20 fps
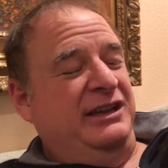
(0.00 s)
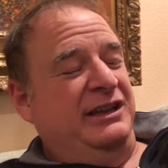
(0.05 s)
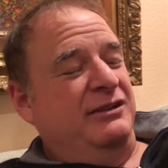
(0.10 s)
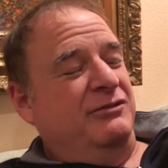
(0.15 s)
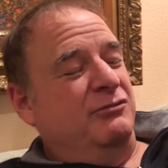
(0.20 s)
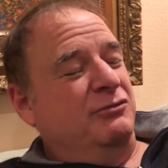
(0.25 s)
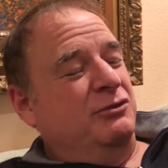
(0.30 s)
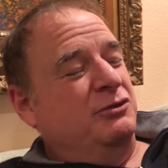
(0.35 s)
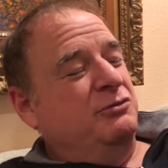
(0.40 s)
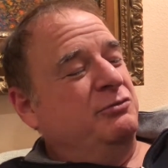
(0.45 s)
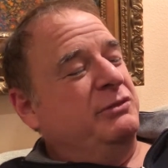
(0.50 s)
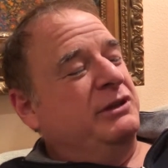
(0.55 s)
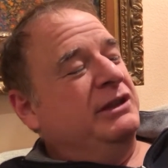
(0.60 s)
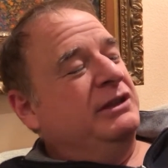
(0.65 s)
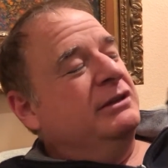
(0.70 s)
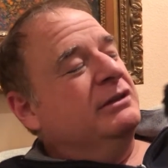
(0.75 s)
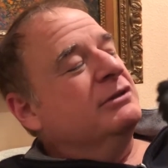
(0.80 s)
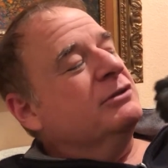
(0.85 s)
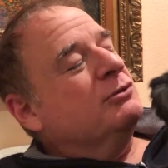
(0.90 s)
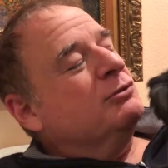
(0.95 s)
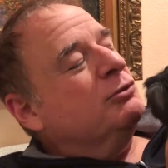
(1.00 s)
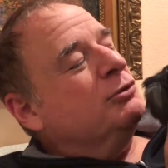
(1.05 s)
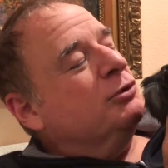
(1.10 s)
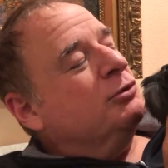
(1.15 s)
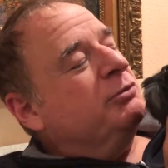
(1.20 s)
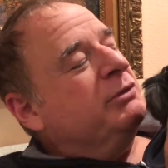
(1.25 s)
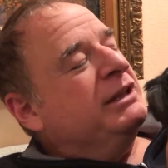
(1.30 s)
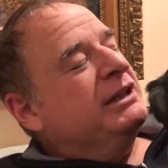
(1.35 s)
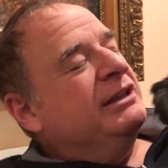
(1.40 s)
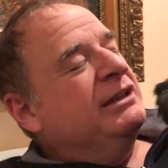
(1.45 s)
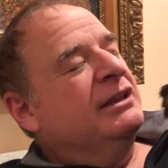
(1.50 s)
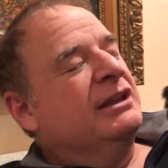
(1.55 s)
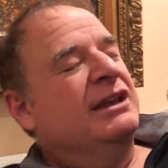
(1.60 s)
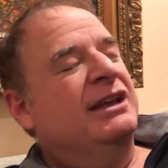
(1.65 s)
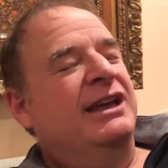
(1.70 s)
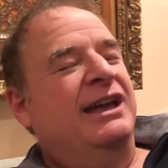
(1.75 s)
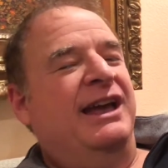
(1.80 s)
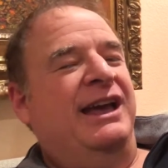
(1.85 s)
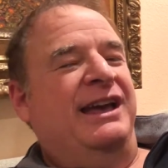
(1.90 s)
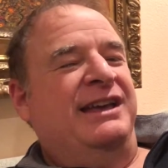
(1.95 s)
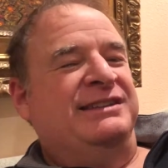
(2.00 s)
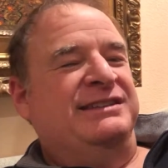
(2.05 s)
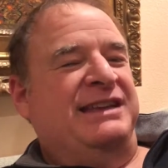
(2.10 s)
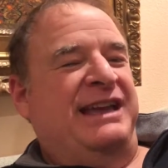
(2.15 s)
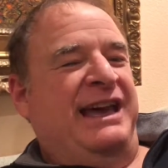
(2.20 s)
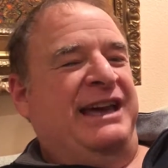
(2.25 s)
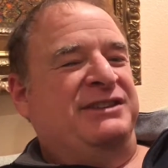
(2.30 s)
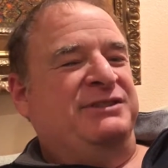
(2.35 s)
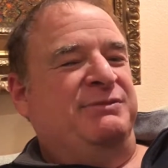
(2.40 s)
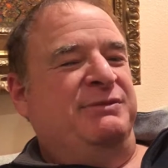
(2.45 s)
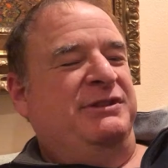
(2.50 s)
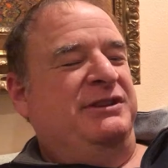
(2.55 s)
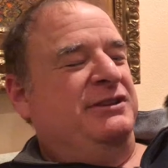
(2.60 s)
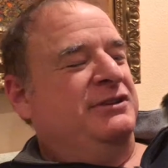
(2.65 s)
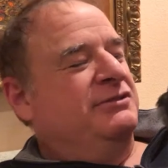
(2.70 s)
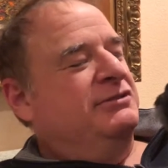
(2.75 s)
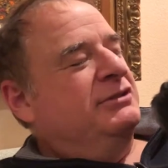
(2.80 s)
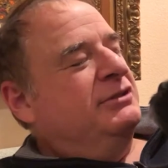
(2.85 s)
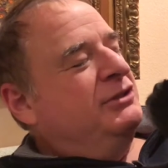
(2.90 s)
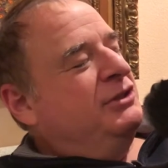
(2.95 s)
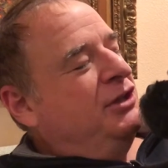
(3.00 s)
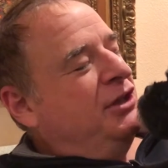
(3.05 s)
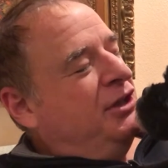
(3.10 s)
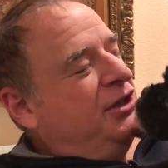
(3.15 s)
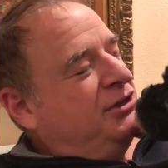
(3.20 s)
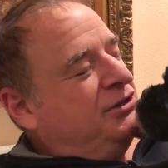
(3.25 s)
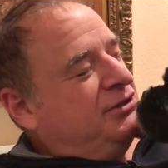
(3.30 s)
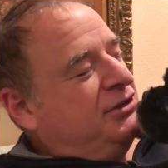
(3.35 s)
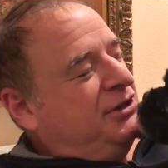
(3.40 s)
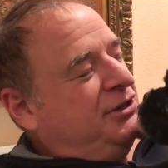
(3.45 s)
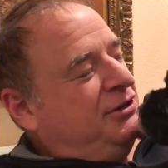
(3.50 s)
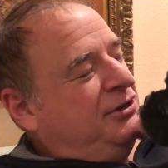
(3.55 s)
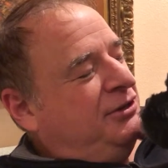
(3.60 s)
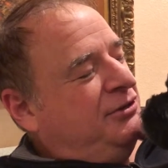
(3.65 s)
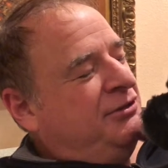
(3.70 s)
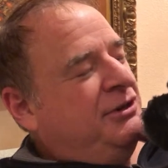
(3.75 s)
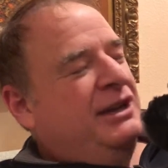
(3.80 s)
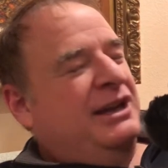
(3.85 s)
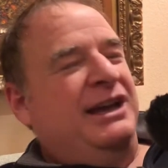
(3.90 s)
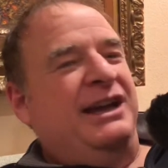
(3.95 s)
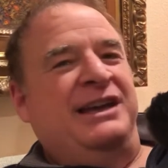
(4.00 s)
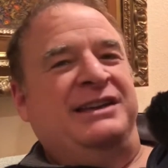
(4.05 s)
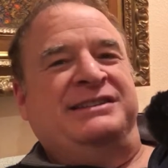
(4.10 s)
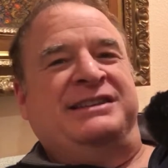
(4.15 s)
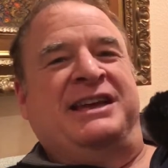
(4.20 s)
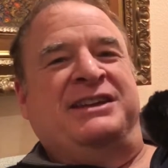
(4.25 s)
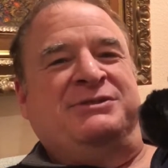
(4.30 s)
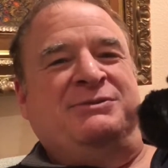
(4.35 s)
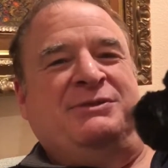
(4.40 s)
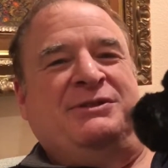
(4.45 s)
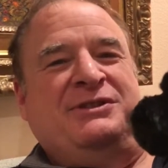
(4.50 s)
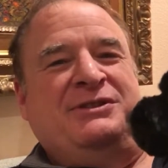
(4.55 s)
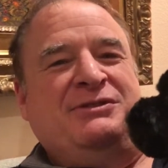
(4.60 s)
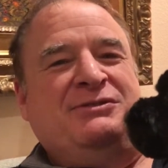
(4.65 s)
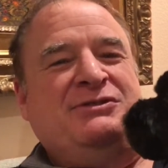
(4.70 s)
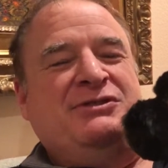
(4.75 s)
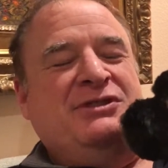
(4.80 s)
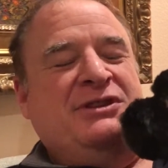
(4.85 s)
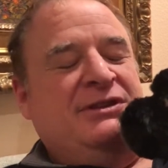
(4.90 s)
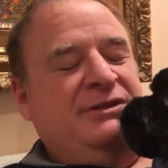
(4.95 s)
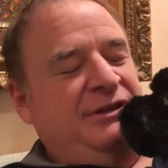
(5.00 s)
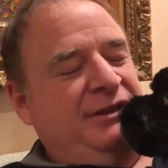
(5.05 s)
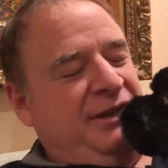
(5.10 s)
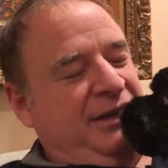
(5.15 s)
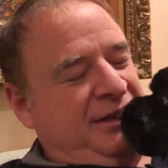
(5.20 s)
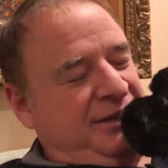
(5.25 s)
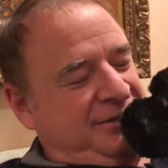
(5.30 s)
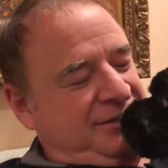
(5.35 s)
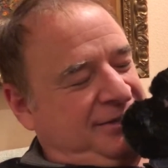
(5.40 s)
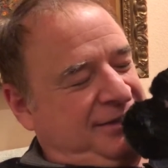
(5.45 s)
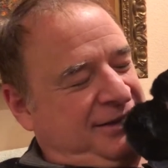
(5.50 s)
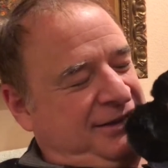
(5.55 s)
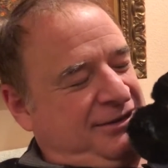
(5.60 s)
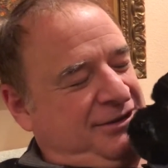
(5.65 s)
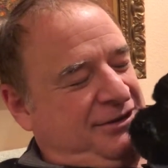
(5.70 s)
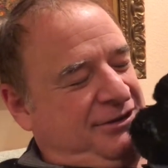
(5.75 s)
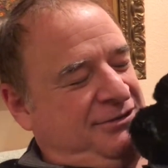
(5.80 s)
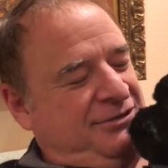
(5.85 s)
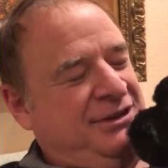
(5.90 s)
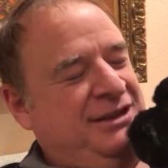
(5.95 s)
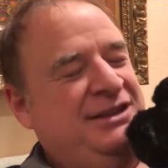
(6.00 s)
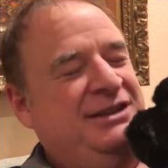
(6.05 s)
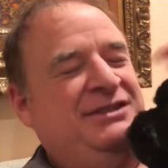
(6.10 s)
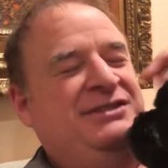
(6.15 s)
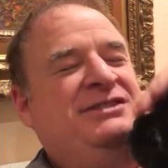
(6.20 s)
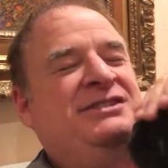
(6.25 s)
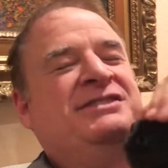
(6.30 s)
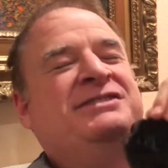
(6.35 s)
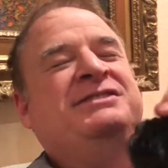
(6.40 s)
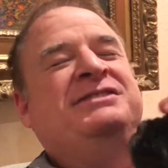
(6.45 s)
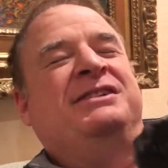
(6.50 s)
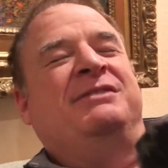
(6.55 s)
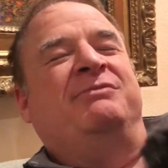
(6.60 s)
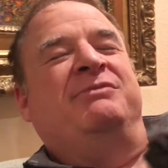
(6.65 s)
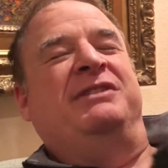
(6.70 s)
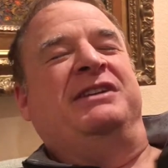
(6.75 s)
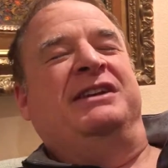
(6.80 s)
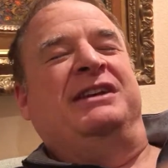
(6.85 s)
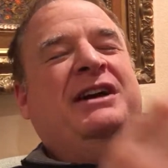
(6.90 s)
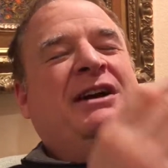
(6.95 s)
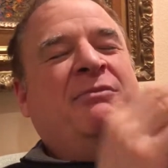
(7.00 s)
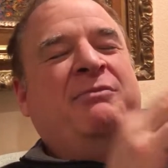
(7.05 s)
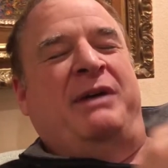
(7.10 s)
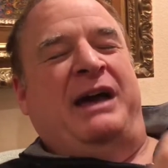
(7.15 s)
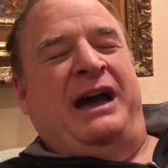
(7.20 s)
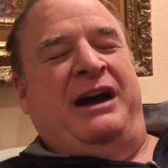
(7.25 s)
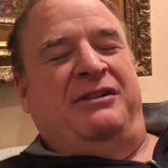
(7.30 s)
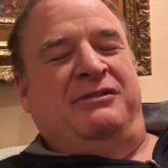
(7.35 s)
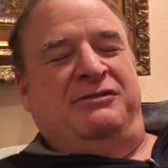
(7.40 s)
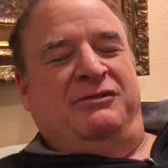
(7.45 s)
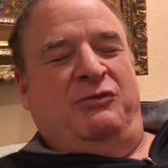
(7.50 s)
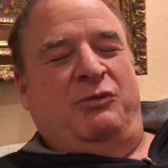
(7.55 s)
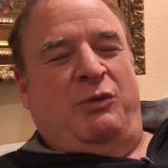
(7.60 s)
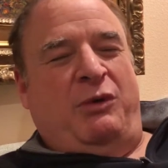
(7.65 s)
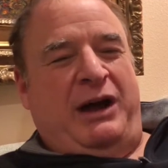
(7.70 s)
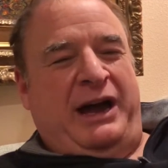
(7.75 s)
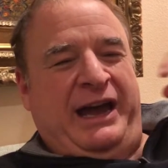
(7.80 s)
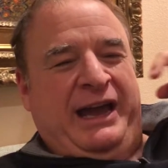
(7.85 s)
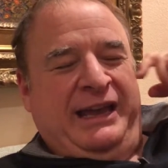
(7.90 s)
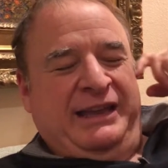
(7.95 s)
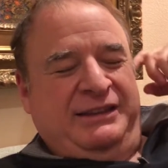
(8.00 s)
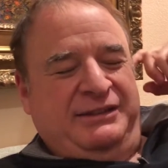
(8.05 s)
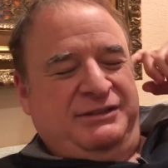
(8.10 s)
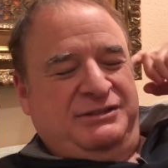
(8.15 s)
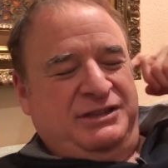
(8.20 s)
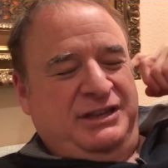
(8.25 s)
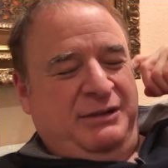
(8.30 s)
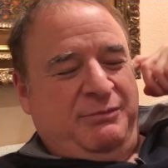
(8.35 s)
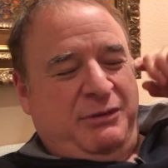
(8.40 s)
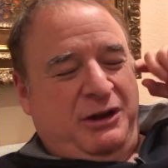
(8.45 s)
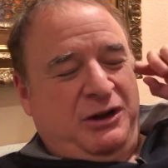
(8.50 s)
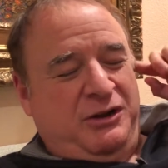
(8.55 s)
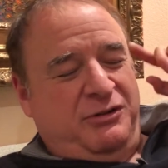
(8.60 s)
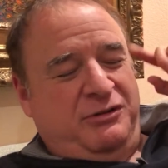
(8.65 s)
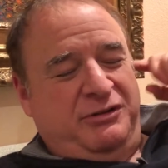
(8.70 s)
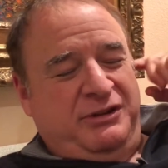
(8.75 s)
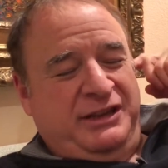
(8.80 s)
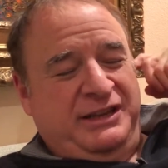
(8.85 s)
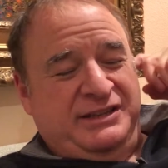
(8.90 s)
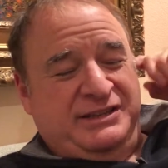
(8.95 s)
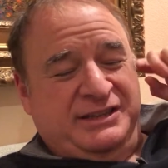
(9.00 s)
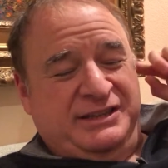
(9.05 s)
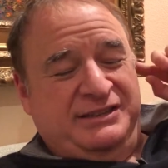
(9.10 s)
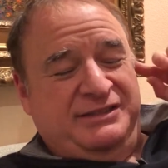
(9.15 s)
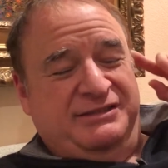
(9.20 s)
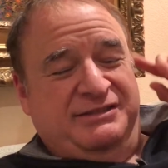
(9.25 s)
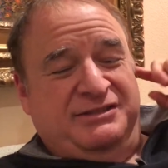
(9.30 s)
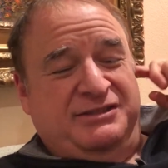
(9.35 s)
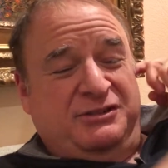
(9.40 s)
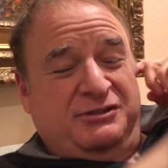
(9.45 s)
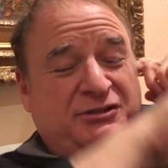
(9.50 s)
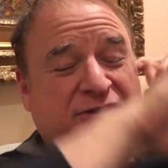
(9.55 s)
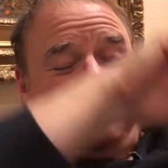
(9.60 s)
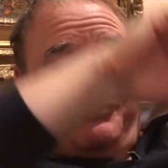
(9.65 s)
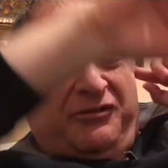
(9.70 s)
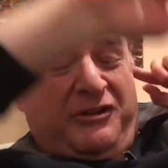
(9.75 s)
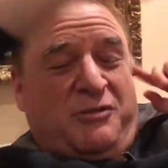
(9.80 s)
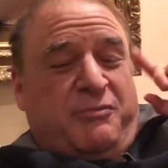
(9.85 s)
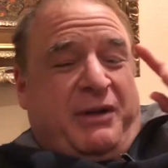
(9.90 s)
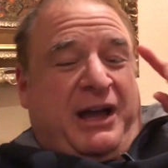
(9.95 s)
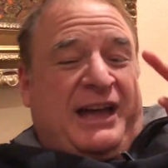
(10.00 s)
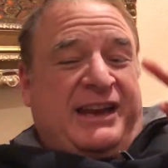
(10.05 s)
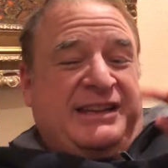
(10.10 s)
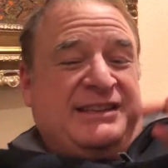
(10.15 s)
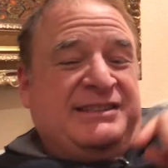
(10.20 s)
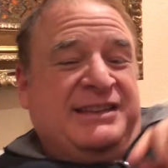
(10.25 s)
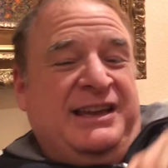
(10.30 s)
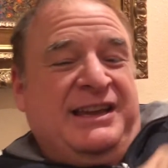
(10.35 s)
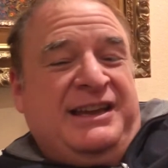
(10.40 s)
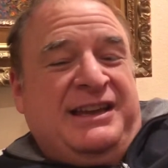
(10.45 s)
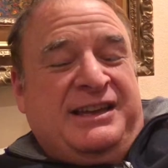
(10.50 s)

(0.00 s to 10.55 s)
And Rumi, Rumi, has asked me to do yes, hello, has asked me to do just yes, hello, just something about why GMO isn't so good for our bodies.